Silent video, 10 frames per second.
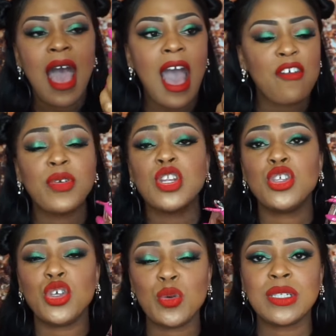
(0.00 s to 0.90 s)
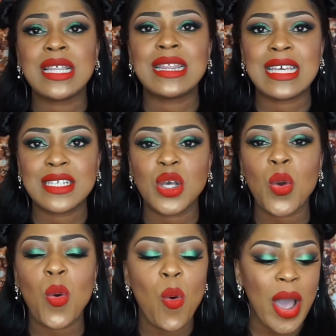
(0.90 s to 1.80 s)
I've been using this
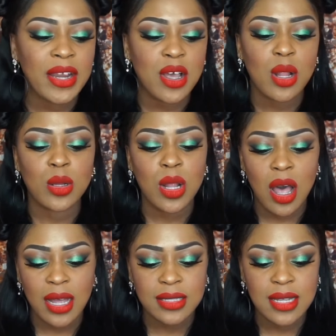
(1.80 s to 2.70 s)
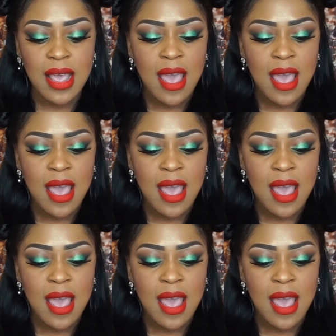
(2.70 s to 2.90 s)
quite a lot.